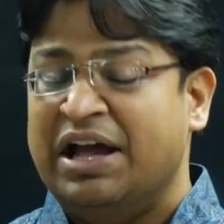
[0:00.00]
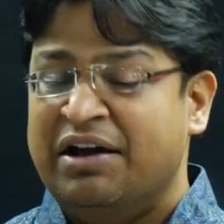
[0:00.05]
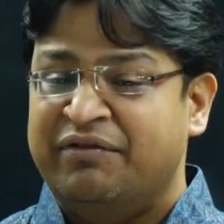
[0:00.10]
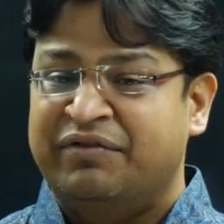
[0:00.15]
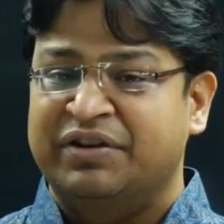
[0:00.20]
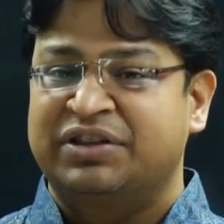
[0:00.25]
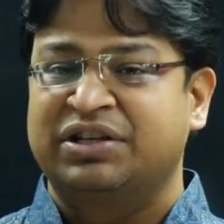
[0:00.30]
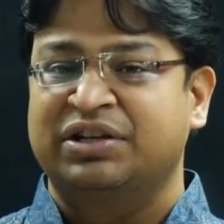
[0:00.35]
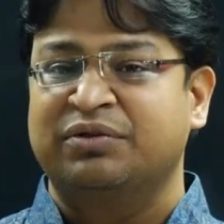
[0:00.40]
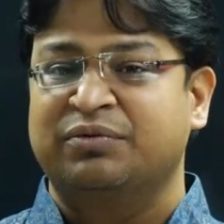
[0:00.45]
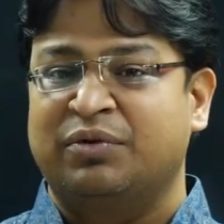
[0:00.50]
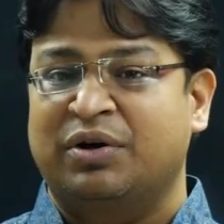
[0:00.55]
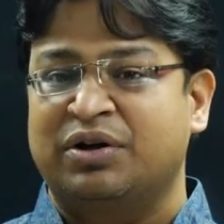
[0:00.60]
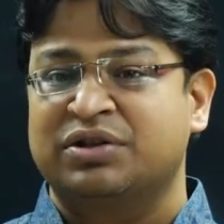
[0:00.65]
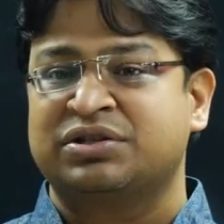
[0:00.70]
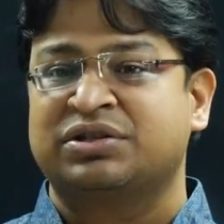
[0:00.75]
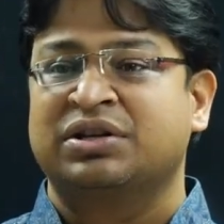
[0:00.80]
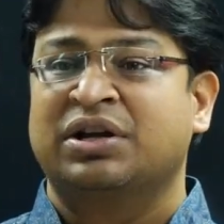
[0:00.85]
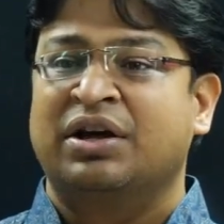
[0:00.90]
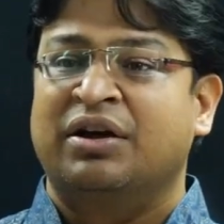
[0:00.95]
Everything
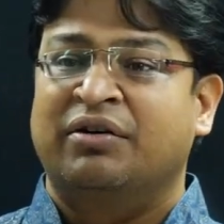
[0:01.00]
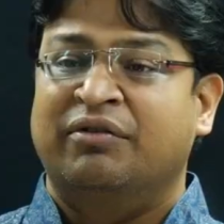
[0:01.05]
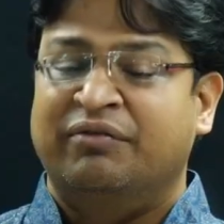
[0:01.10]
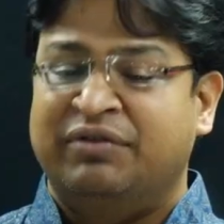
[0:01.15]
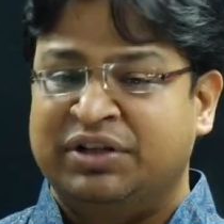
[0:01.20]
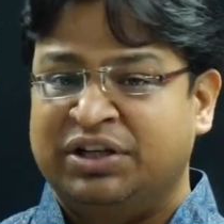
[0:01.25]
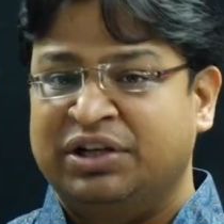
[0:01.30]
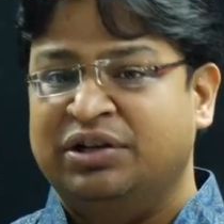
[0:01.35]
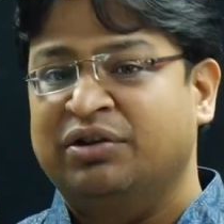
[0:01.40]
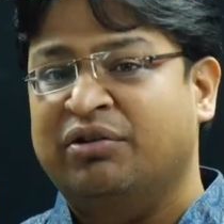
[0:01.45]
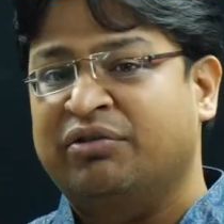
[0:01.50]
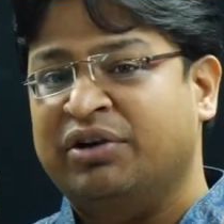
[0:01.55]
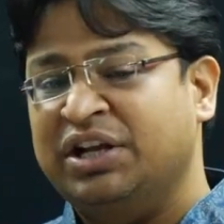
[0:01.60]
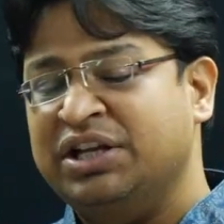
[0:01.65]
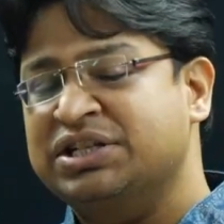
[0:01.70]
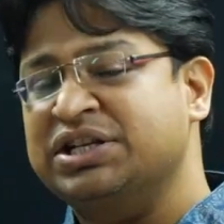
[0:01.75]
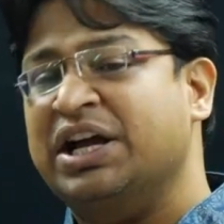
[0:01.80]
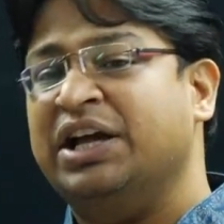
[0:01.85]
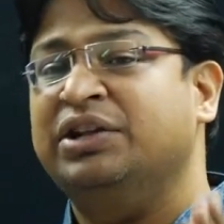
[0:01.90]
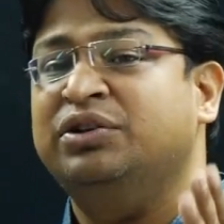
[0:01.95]
was within your
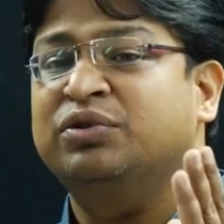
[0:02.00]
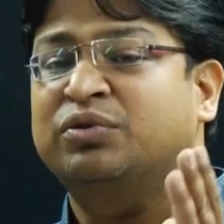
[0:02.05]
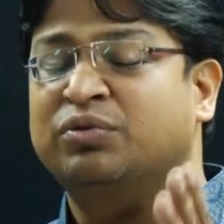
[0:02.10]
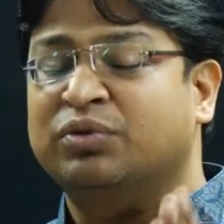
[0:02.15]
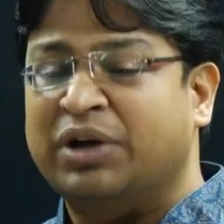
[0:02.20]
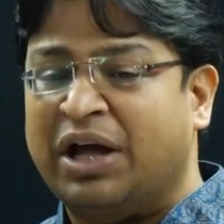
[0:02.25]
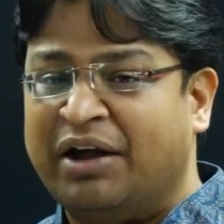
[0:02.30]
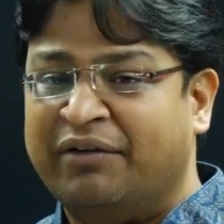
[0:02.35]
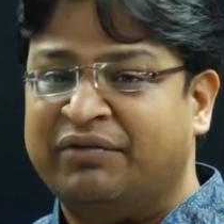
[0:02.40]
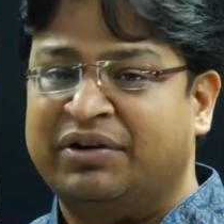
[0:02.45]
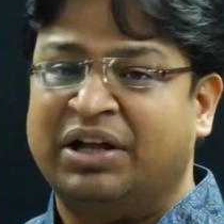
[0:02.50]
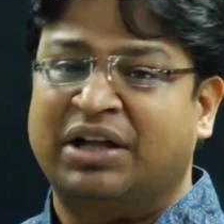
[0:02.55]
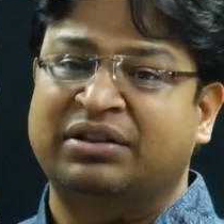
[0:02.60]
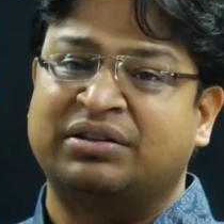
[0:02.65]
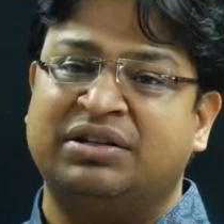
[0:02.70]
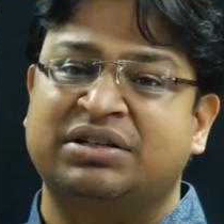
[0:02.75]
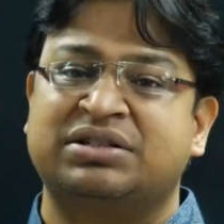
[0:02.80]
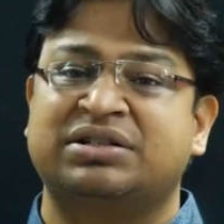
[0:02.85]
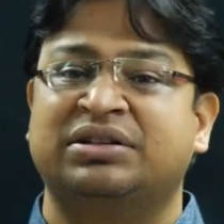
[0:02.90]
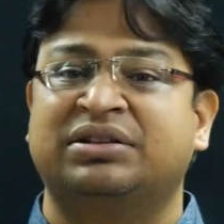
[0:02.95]
reach and you could have
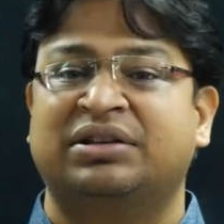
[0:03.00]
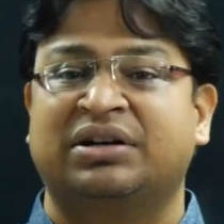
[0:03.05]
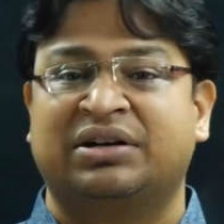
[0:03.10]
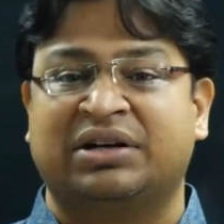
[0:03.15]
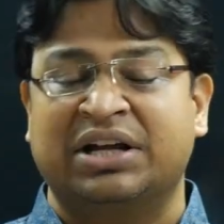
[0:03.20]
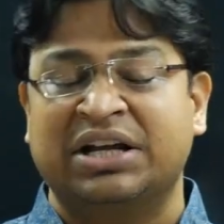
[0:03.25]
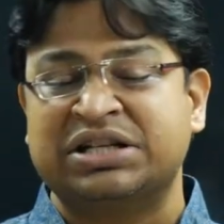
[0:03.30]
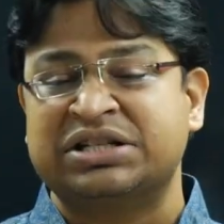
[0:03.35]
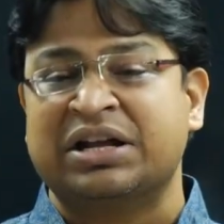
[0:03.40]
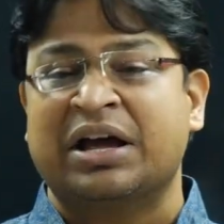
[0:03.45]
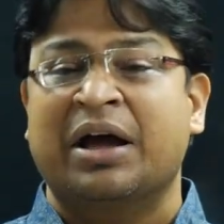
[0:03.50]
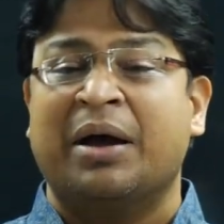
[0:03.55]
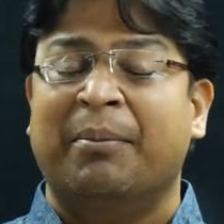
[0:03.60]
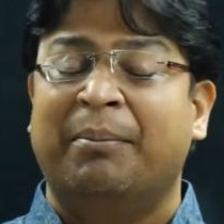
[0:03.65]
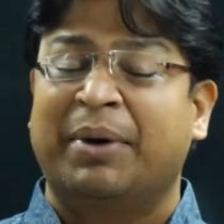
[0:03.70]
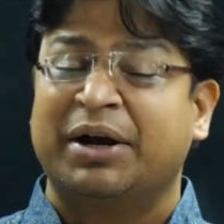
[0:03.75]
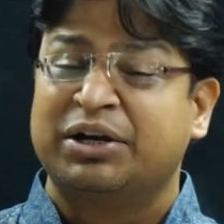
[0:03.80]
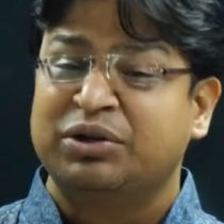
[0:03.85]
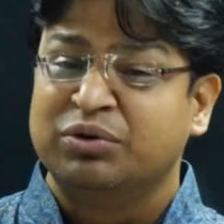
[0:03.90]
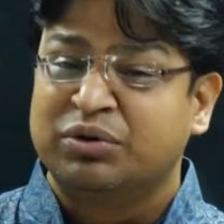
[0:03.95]
done this in the test,
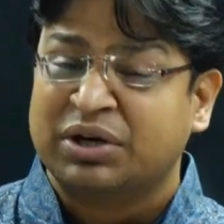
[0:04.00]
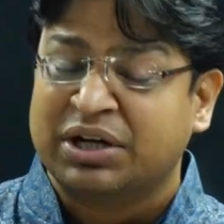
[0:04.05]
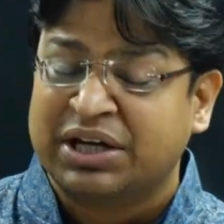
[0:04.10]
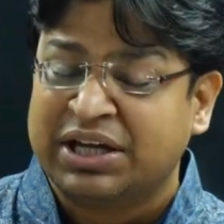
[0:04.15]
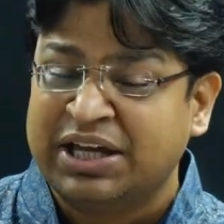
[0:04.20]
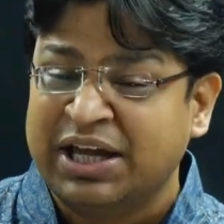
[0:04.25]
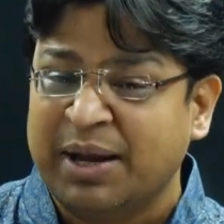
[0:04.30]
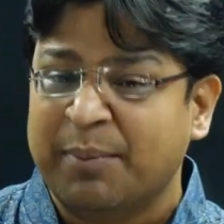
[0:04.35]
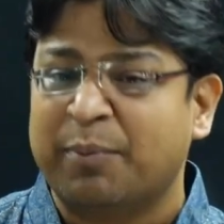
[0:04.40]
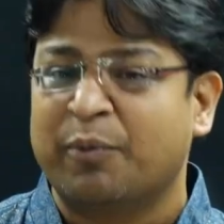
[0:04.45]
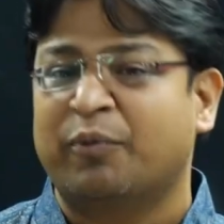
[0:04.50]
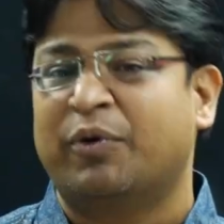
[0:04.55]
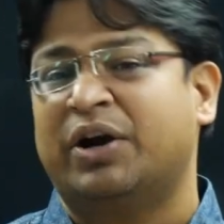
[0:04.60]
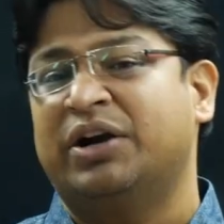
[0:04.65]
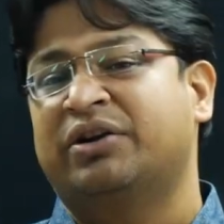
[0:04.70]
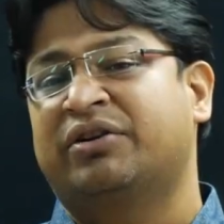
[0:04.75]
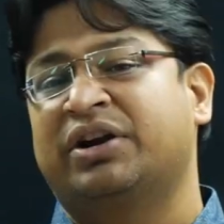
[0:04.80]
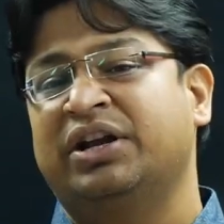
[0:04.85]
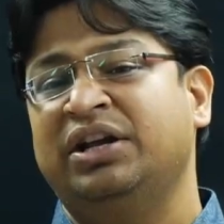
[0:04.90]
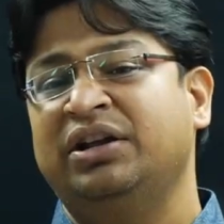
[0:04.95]
but you keep
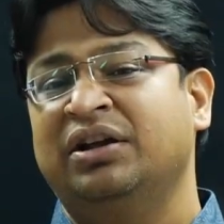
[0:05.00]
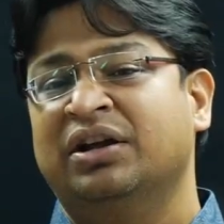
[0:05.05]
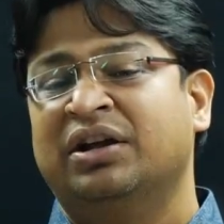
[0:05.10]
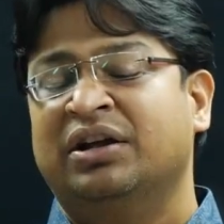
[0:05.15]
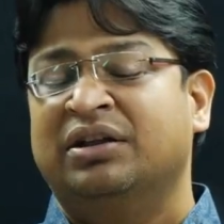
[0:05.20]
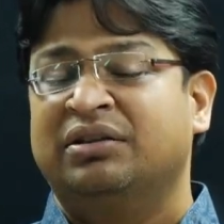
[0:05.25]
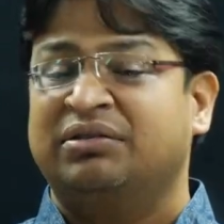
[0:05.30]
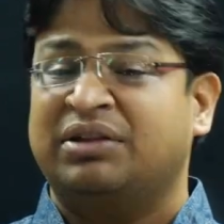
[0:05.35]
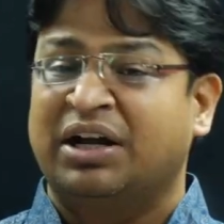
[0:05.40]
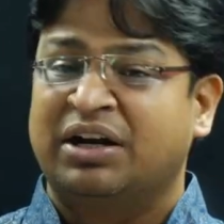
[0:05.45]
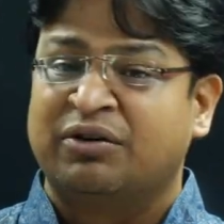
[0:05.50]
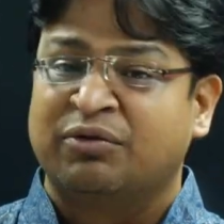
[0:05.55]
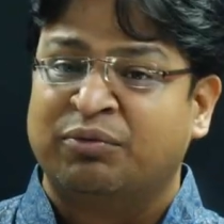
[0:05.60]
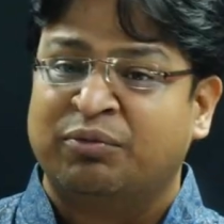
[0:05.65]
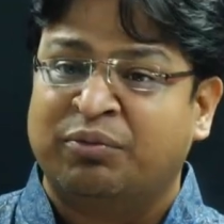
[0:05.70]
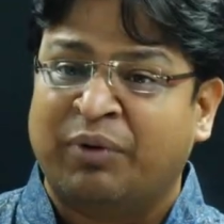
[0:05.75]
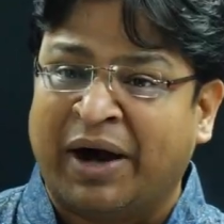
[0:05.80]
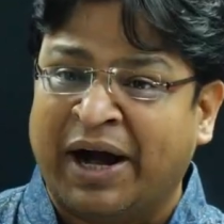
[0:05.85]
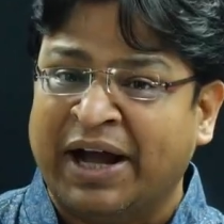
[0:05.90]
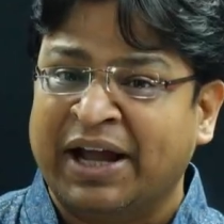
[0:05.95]
wondering that
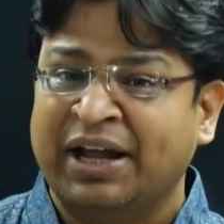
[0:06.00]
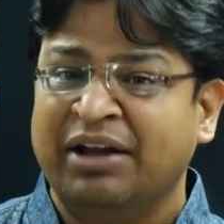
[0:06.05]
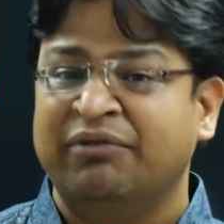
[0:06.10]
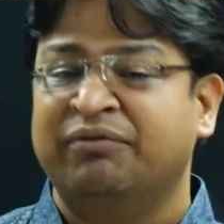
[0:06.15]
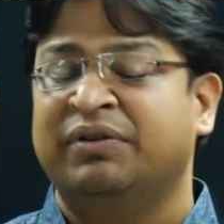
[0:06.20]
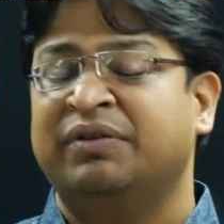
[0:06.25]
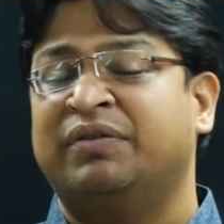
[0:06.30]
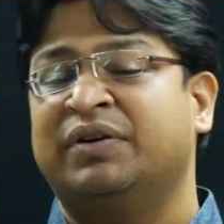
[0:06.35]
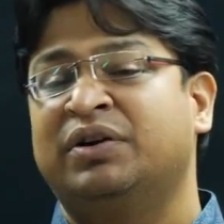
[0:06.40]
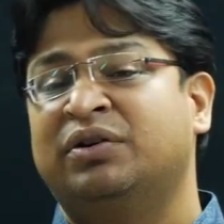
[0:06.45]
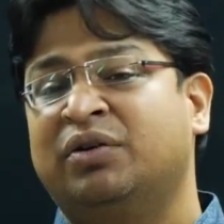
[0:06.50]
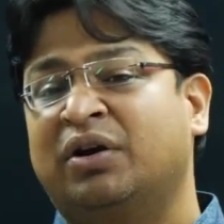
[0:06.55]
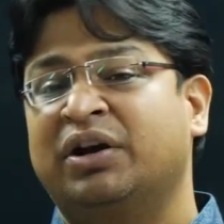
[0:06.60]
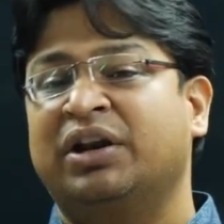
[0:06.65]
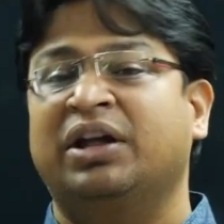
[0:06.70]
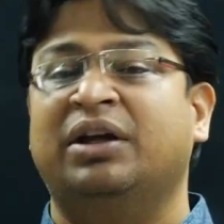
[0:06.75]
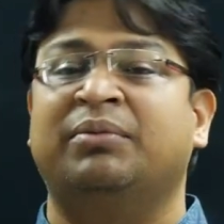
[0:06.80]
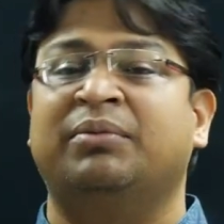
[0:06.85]
why we were not